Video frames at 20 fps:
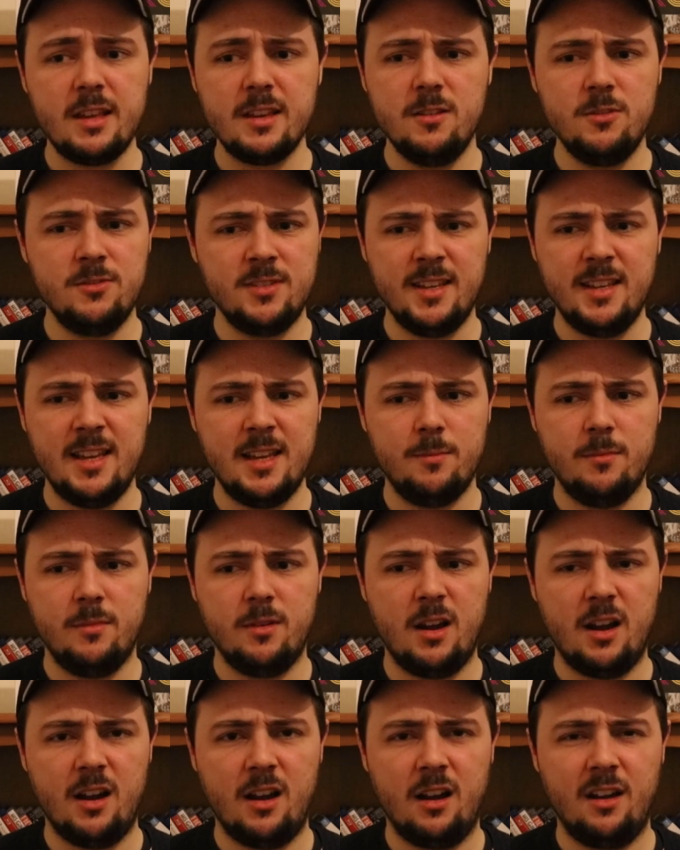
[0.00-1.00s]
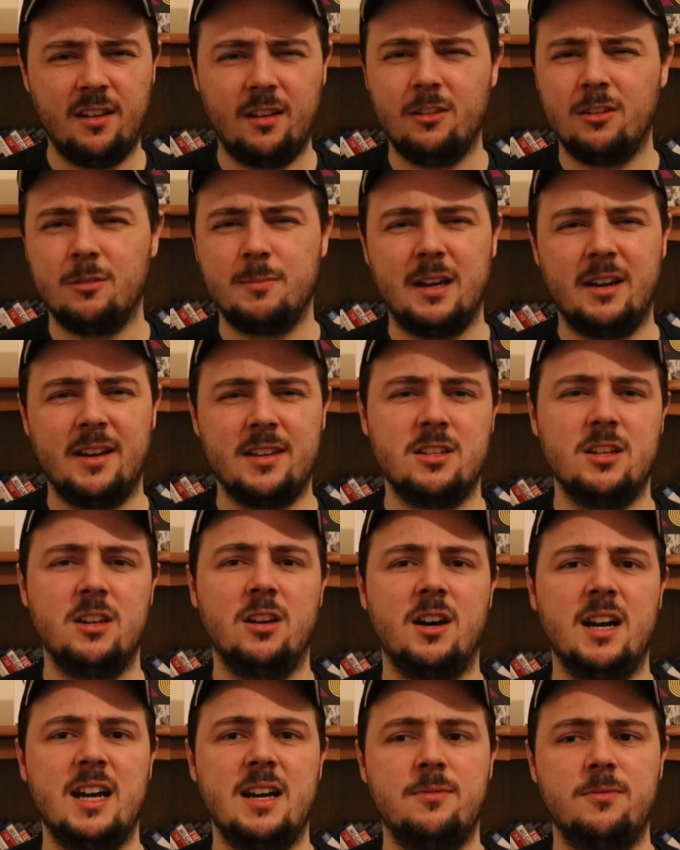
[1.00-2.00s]
you see him going about his
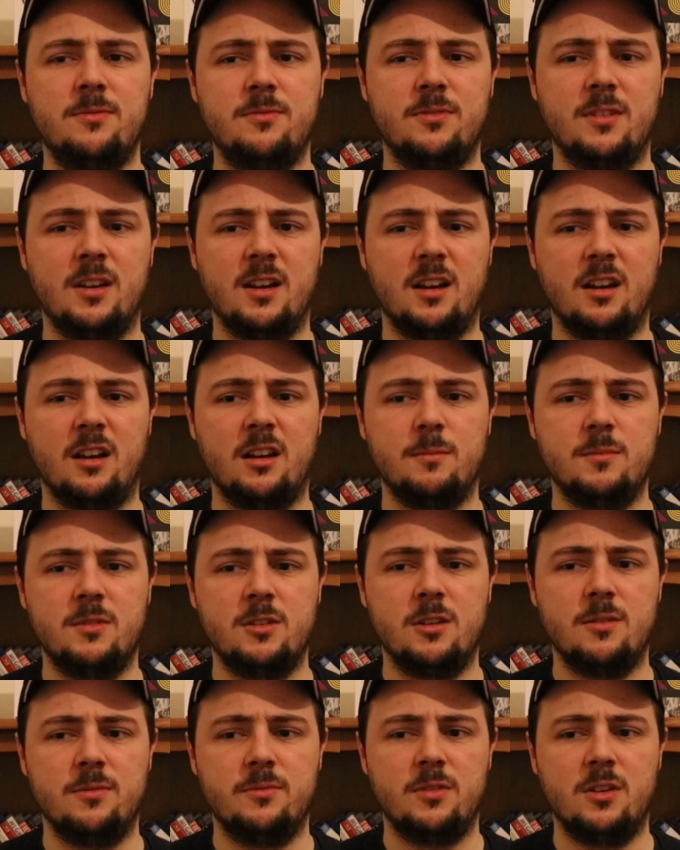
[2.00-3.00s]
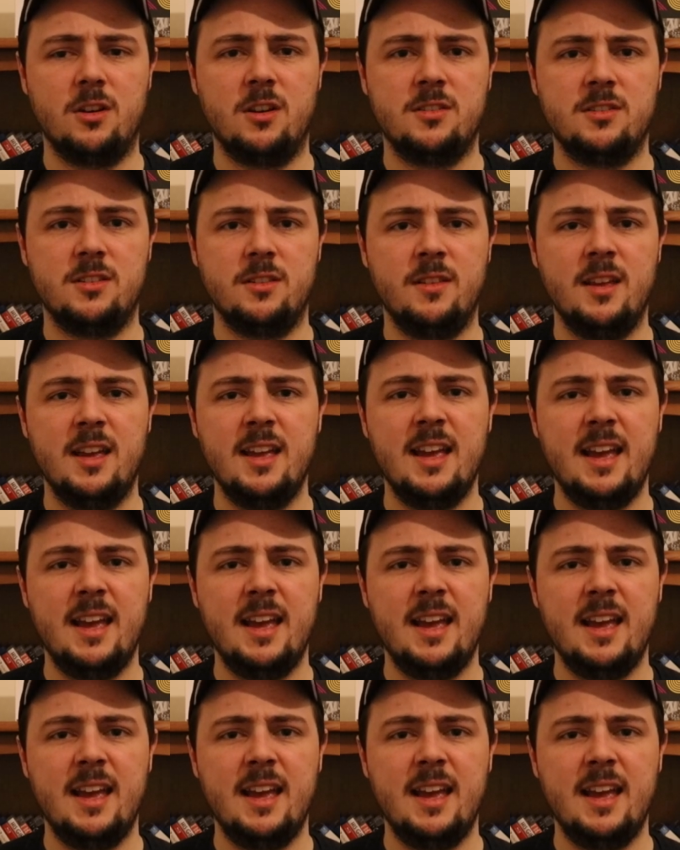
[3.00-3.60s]
life at first, and